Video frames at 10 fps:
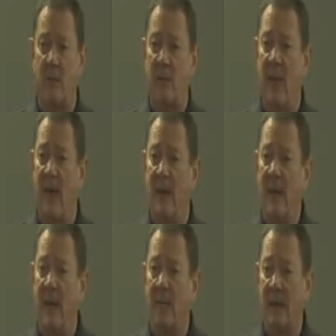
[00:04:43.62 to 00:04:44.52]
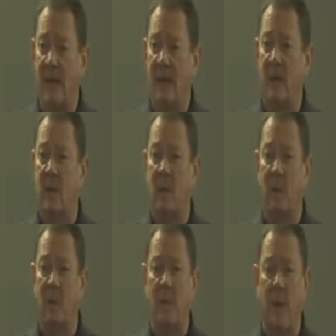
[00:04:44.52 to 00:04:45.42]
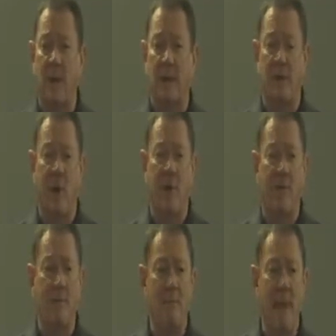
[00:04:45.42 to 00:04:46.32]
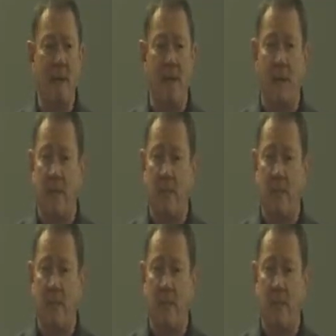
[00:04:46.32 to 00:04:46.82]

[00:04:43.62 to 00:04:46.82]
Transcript: that we've got botanical herbal products that offer amazing